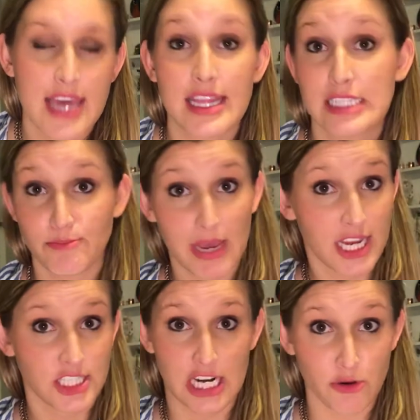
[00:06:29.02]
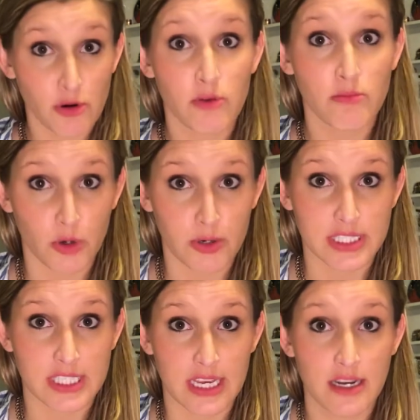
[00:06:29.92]
And that's by General
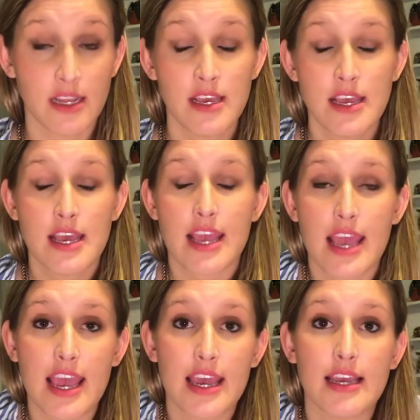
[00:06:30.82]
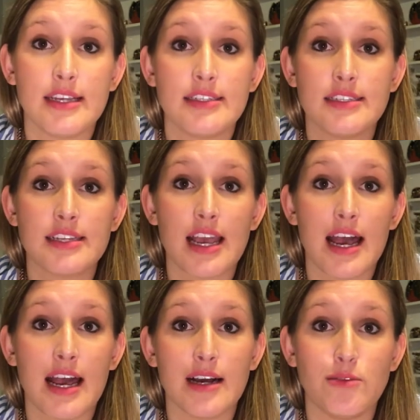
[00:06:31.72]
Morrison. And
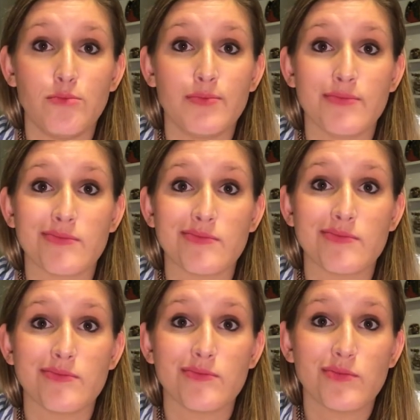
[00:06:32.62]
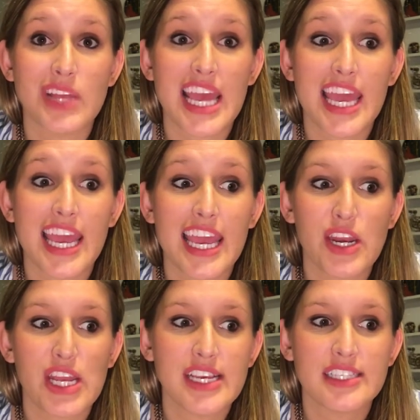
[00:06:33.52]
um,
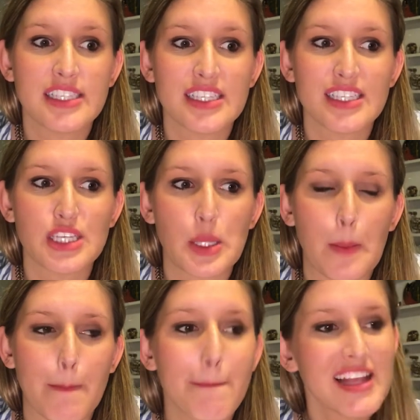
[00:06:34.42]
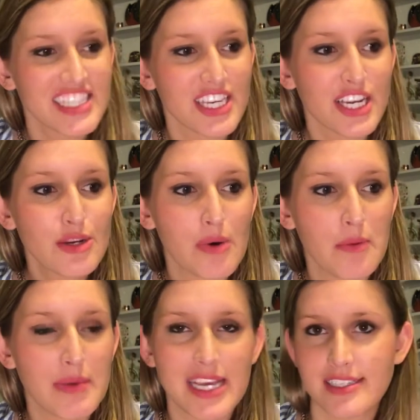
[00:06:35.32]
it is it's a good
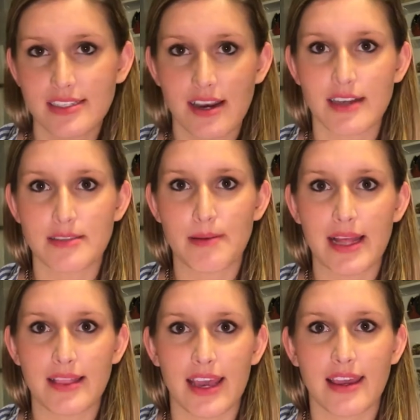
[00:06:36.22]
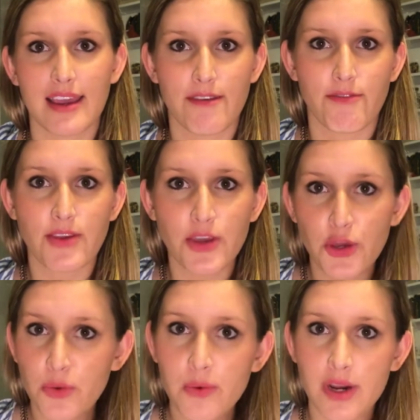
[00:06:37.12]
quote because it talks about like if
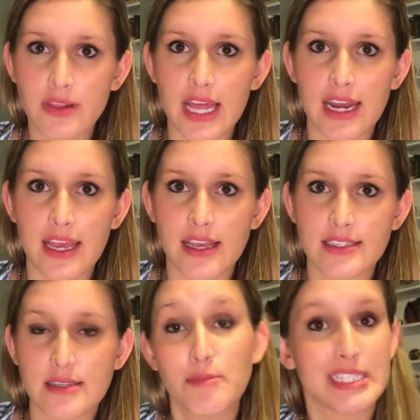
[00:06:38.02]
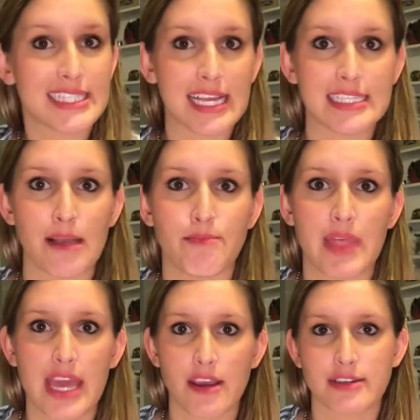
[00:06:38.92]
you are letting someone say
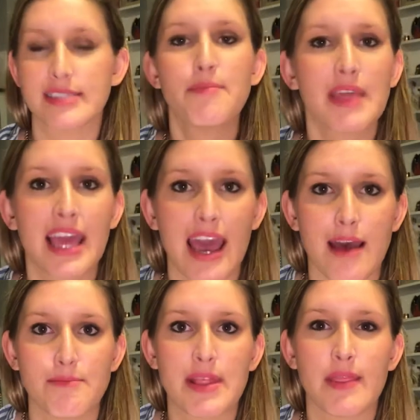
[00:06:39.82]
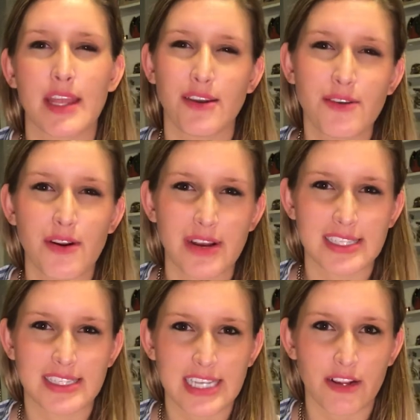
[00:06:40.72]
something or something happen that you don't
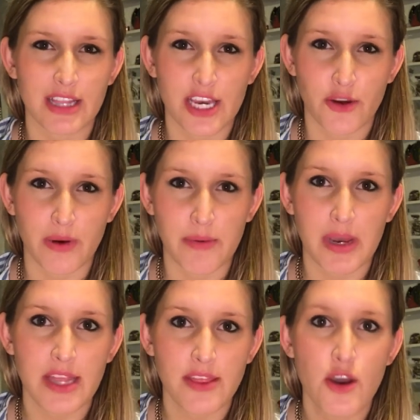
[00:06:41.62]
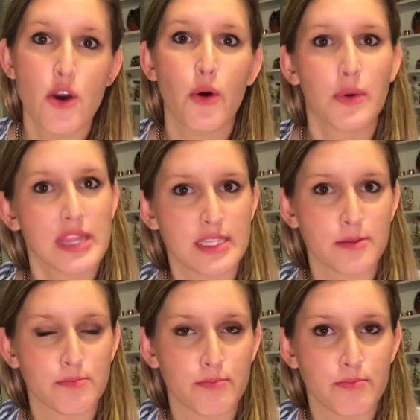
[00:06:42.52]
necessarily agree with or that's
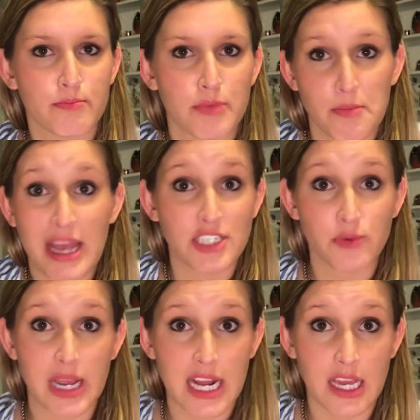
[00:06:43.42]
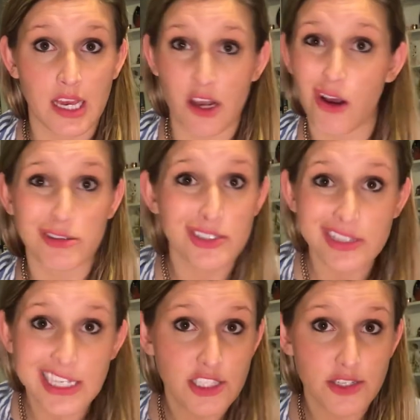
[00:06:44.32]
perpetuating a culture
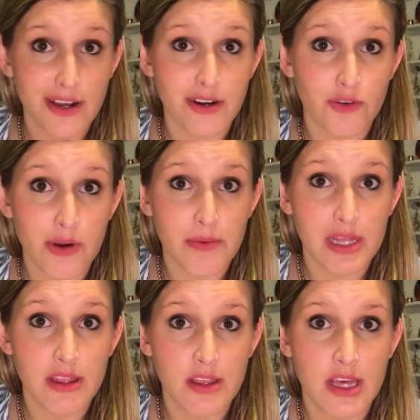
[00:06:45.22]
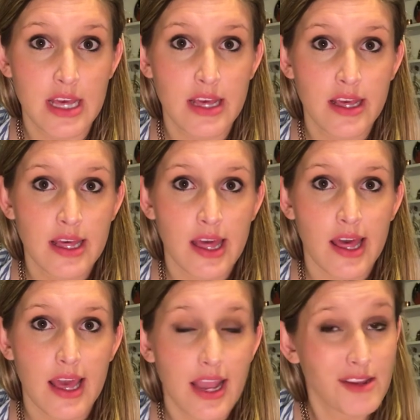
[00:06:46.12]
that you don't agree with
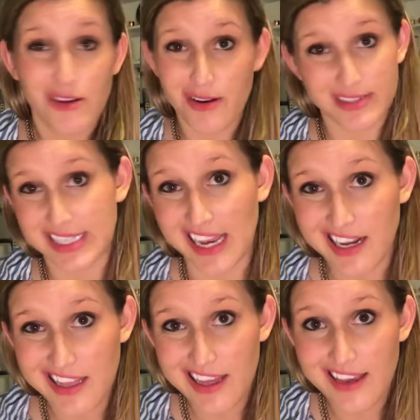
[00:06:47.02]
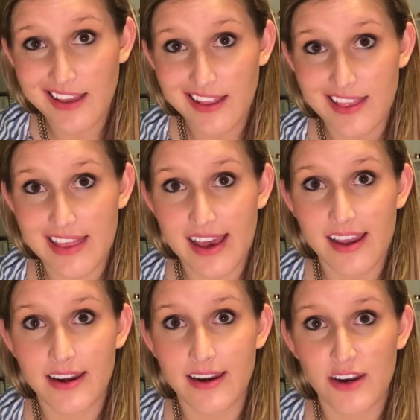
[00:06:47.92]
and you don't say anything
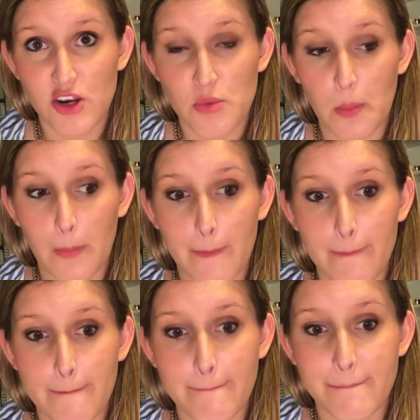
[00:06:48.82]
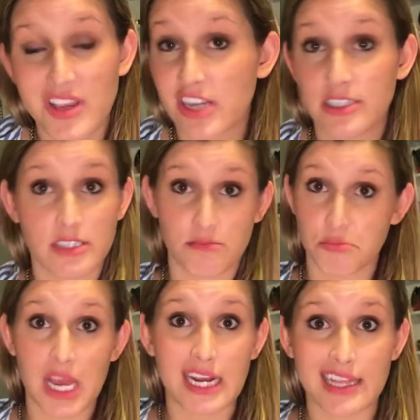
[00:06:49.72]
then you're just
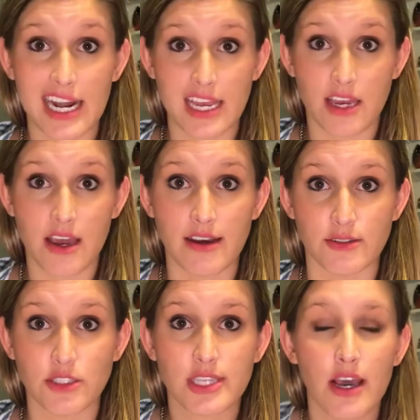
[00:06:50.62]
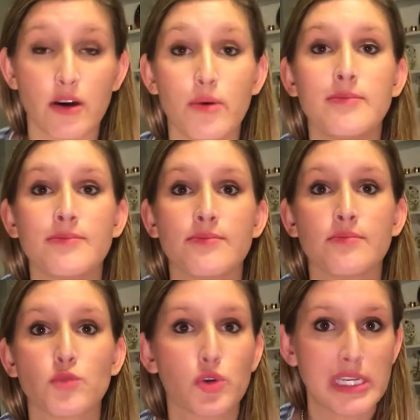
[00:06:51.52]
kind of letting it go so
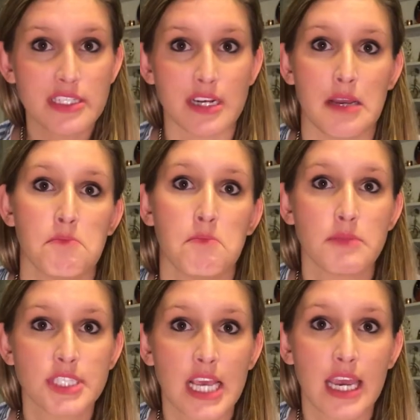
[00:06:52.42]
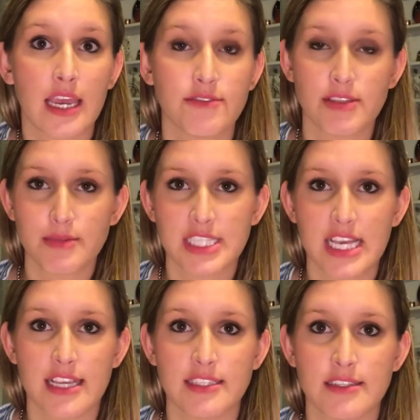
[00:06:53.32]
question it say if someone
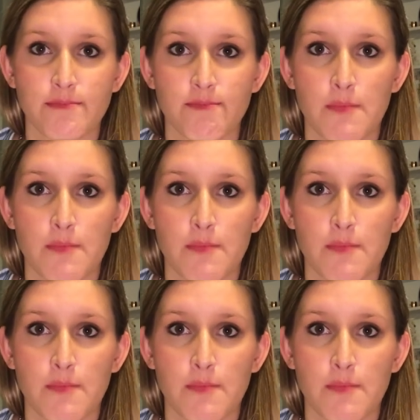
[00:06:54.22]
says